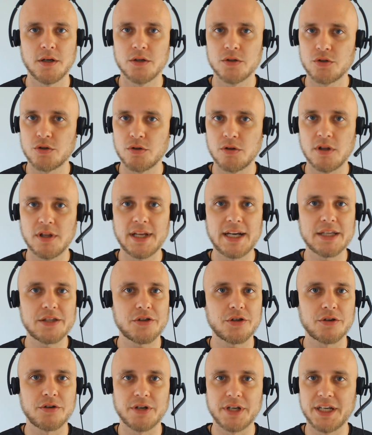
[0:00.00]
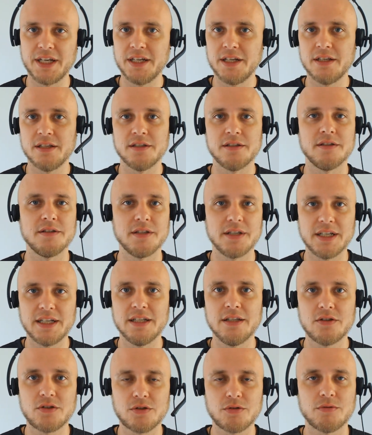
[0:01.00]
to let her in
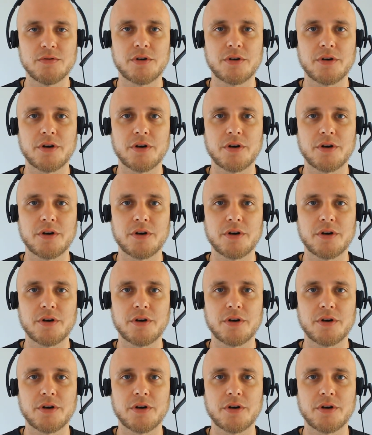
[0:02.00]
into her